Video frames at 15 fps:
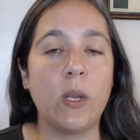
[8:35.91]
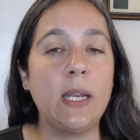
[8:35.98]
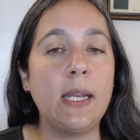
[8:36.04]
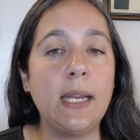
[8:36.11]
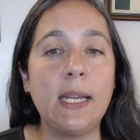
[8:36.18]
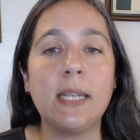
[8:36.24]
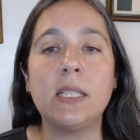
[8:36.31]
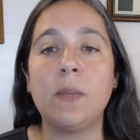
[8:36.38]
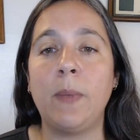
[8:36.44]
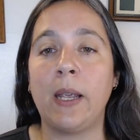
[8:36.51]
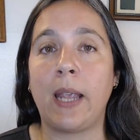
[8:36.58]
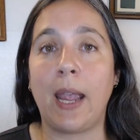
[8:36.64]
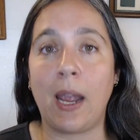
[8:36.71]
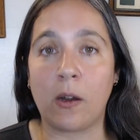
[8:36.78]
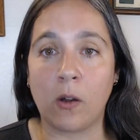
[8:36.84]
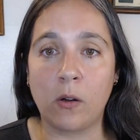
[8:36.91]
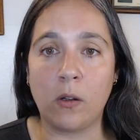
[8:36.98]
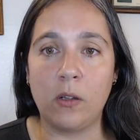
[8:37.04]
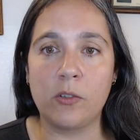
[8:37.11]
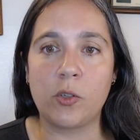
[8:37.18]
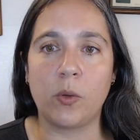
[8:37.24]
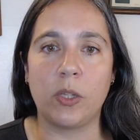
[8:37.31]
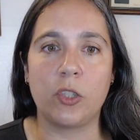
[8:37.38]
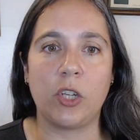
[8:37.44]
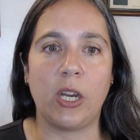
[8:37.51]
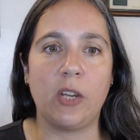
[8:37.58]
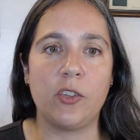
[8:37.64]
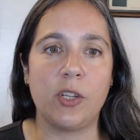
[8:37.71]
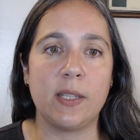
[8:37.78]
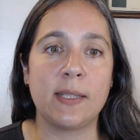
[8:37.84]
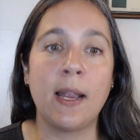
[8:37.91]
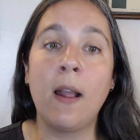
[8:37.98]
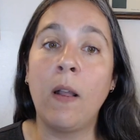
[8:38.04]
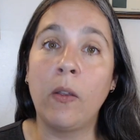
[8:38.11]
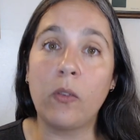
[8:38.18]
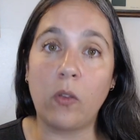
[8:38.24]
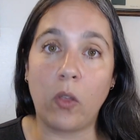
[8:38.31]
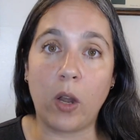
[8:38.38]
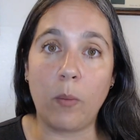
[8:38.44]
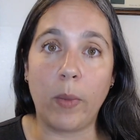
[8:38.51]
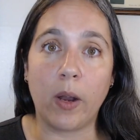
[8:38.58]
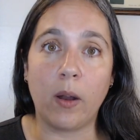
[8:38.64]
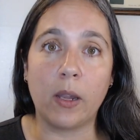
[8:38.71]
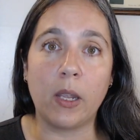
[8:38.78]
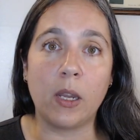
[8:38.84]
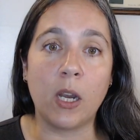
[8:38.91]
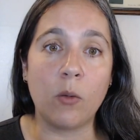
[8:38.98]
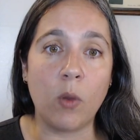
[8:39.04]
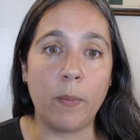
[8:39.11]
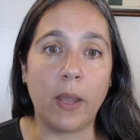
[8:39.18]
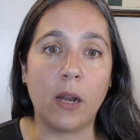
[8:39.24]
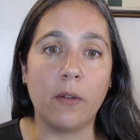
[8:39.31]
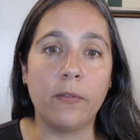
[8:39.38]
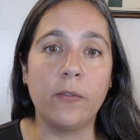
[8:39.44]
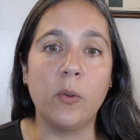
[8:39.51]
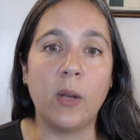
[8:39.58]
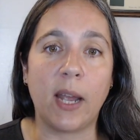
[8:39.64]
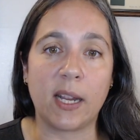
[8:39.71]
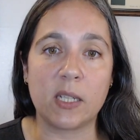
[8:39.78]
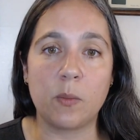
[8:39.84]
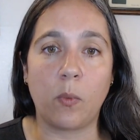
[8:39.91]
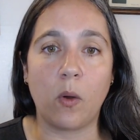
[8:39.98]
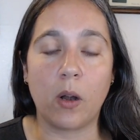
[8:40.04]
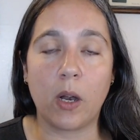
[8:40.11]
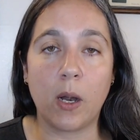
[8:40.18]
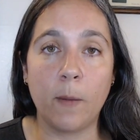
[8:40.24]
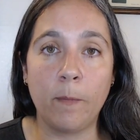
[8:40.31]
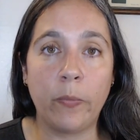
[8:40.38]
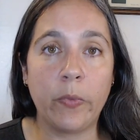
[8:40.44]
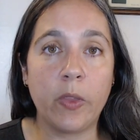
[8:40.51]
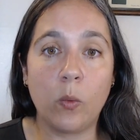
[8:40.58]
We need to make agricultural changes so that America can remain a food exporter.